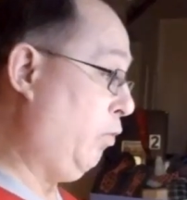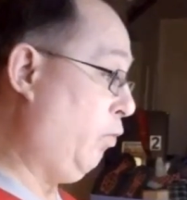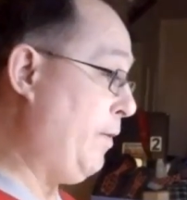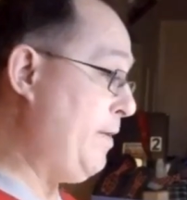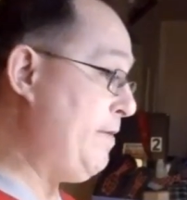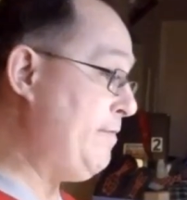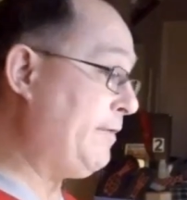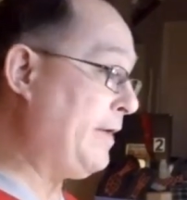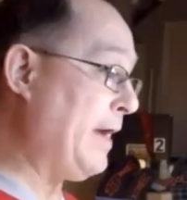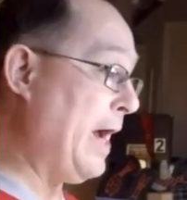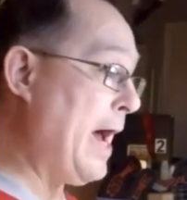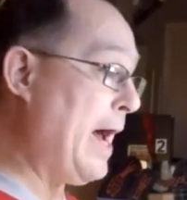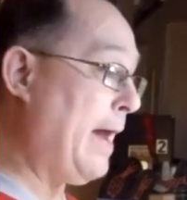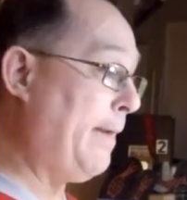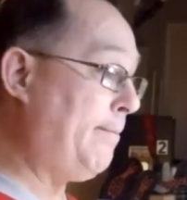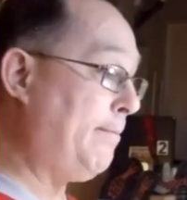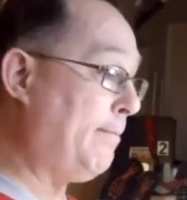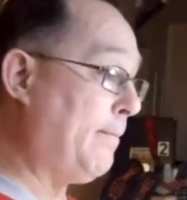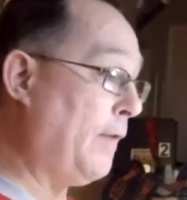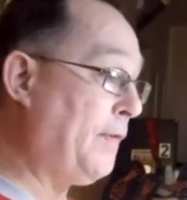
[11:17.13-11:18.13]
We've
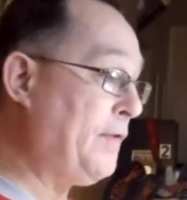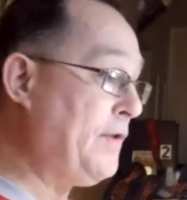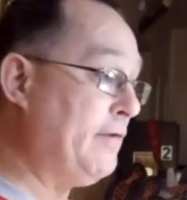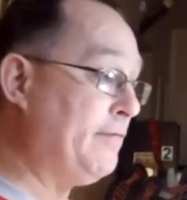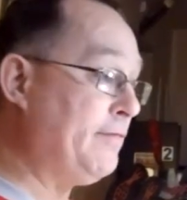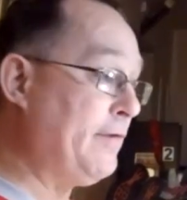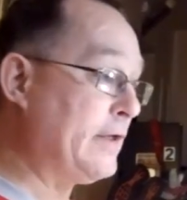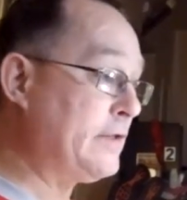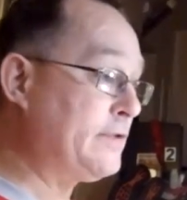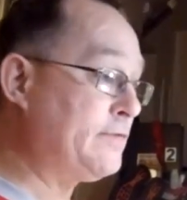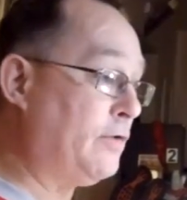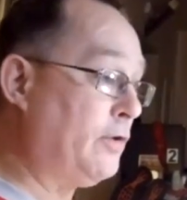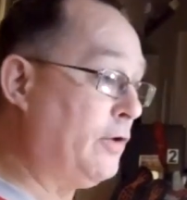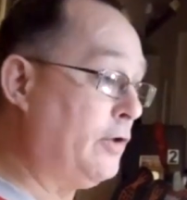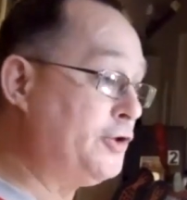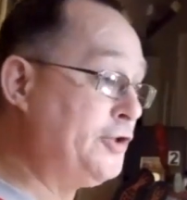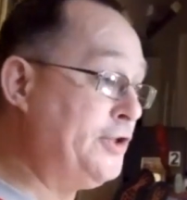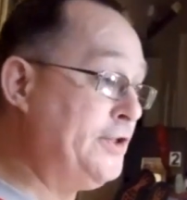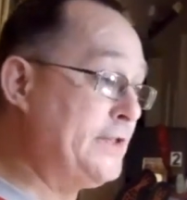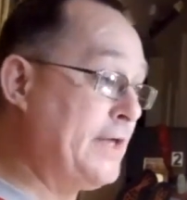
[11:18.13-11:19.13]
got multi-effects for
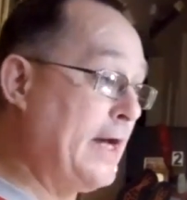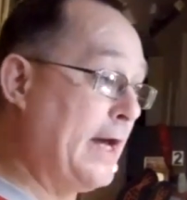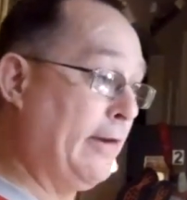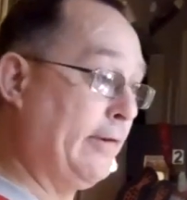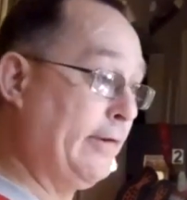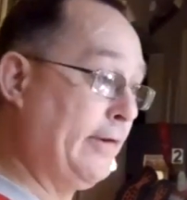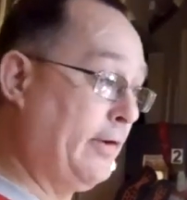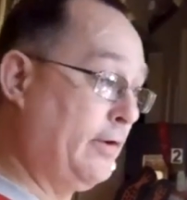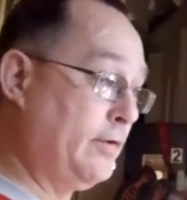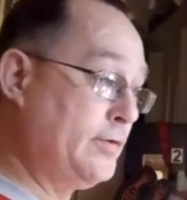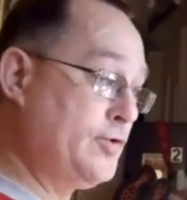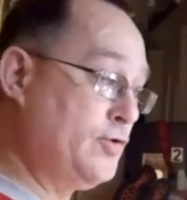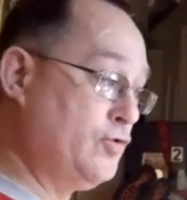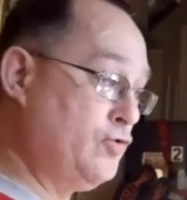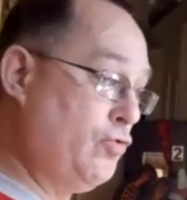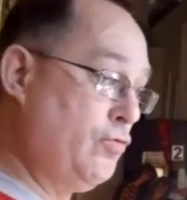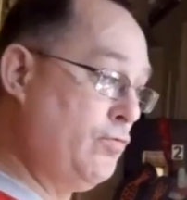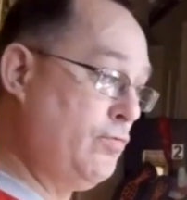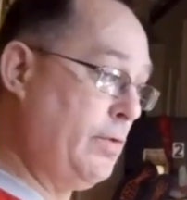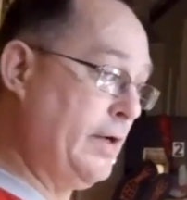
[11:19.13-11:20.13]
her. She's got a little
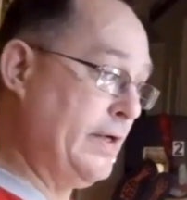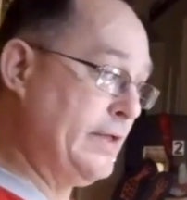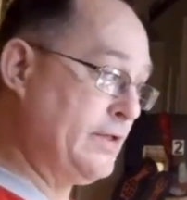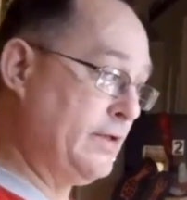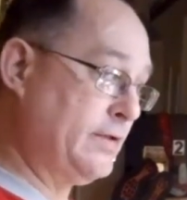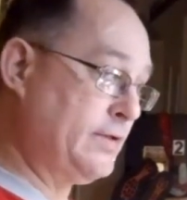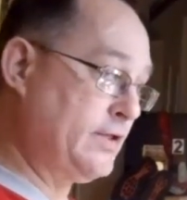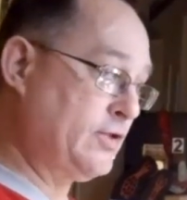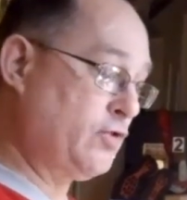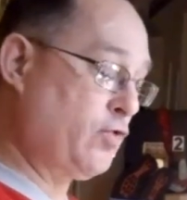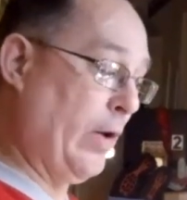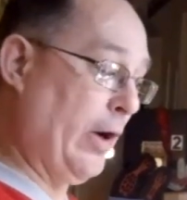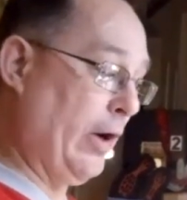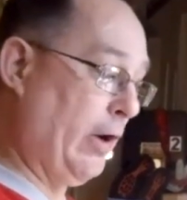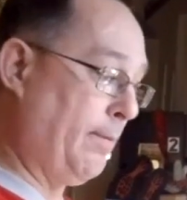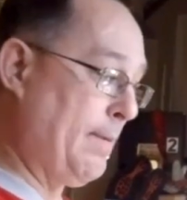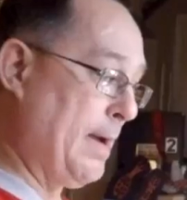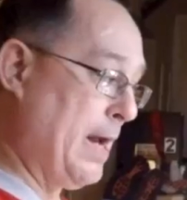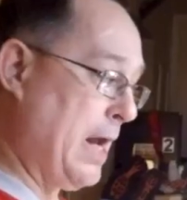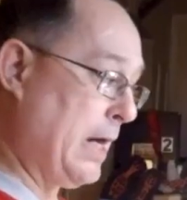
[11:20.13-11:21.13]
Zoom. It's a
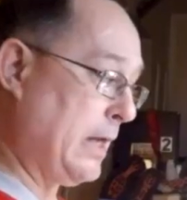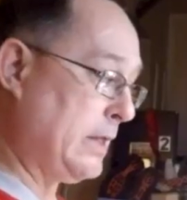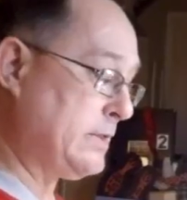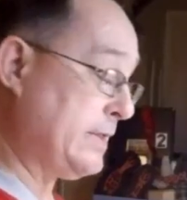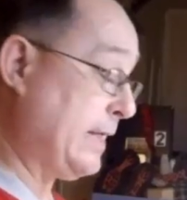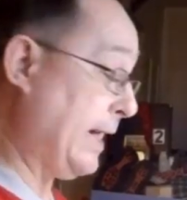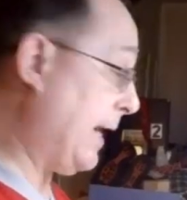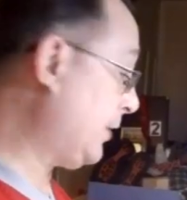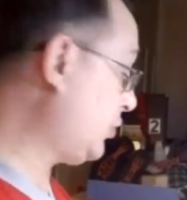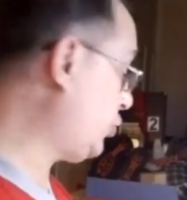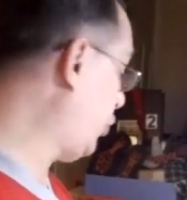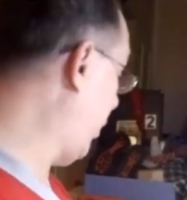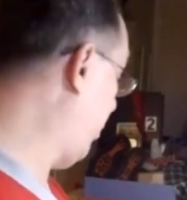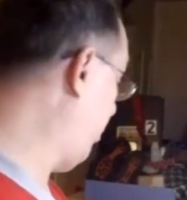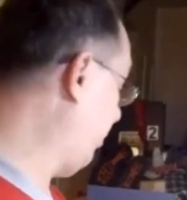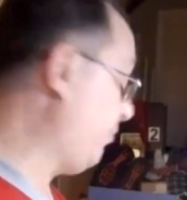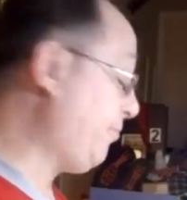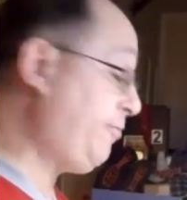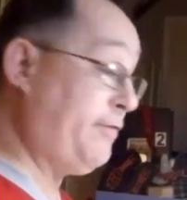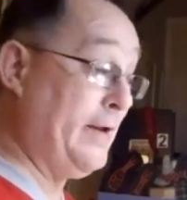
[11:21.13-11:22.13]
square box that actually
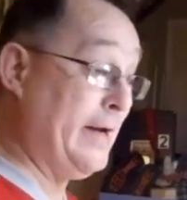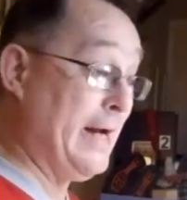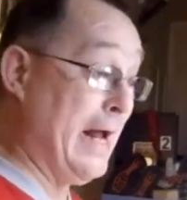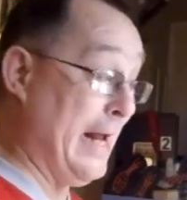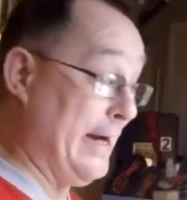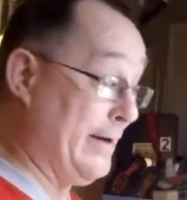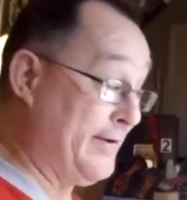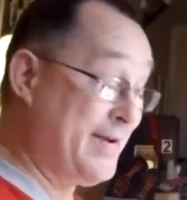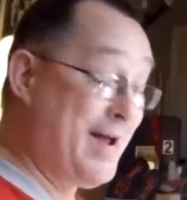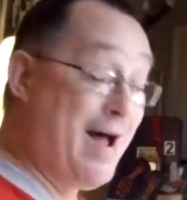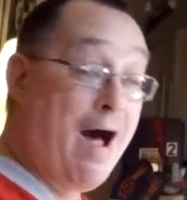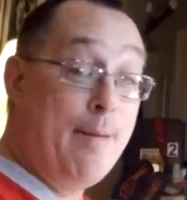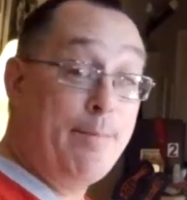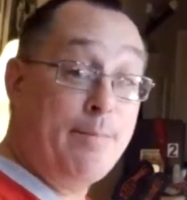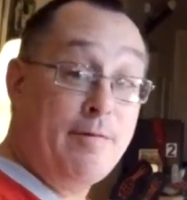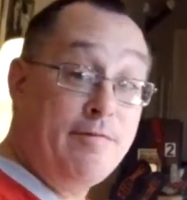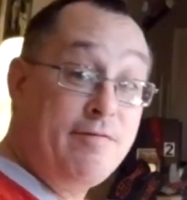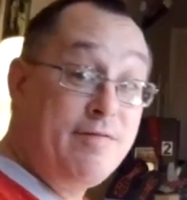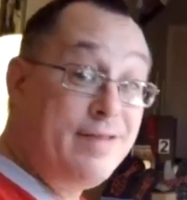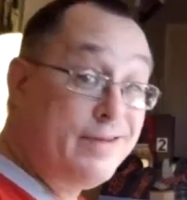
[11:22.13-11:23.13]
would fit on
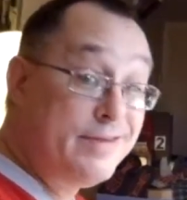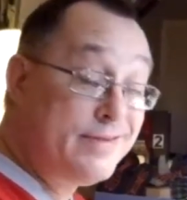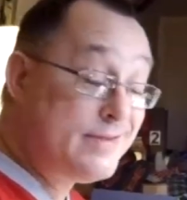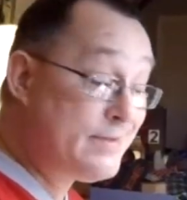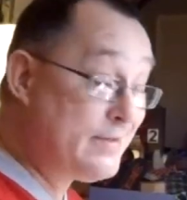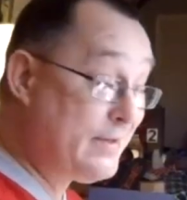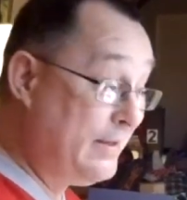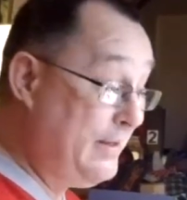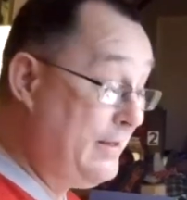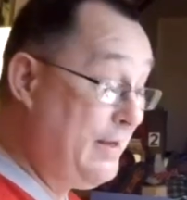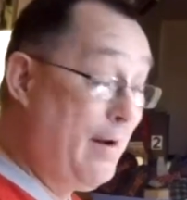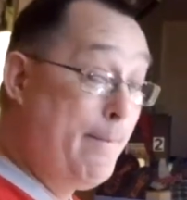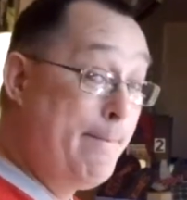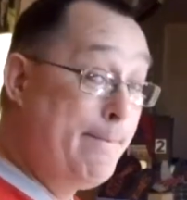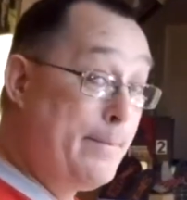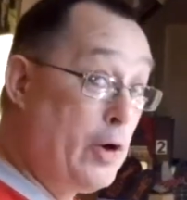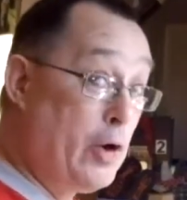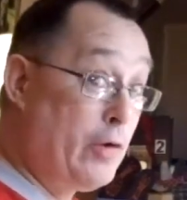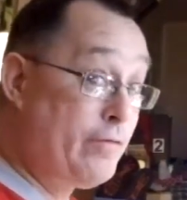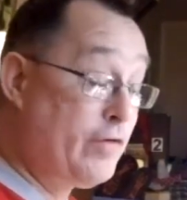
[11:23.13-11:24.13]
top of this
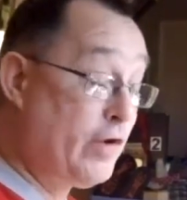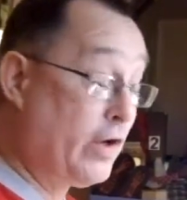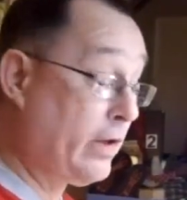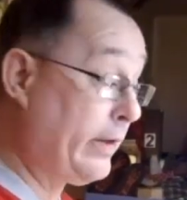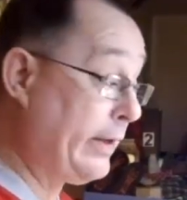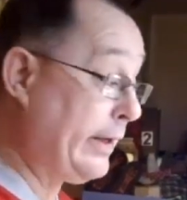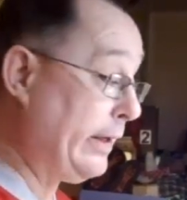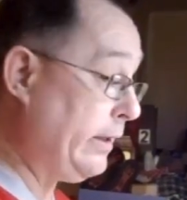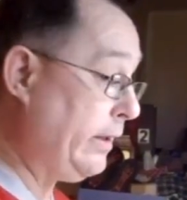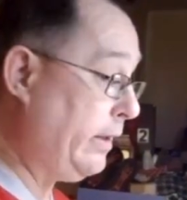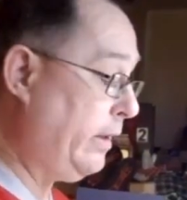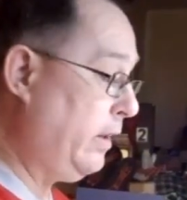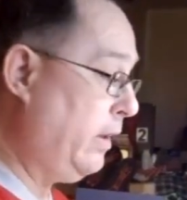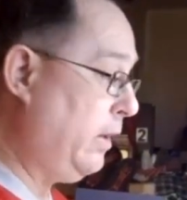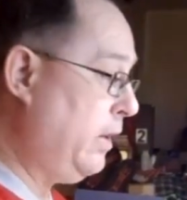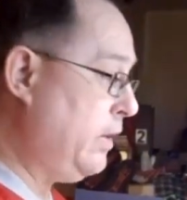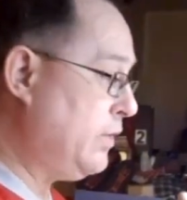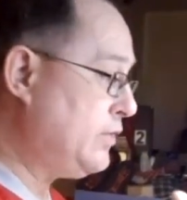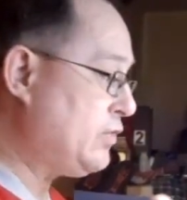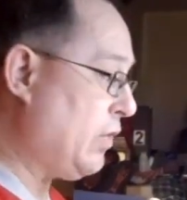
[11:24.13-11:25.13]
perfectly.
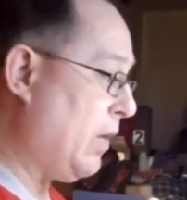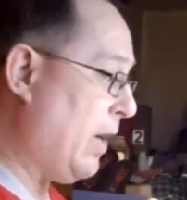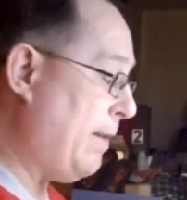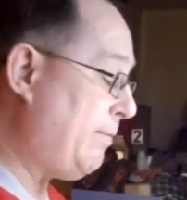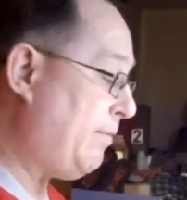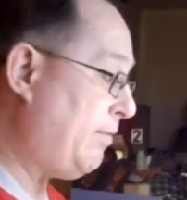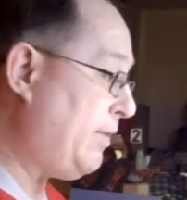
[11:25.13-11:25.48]
So I'm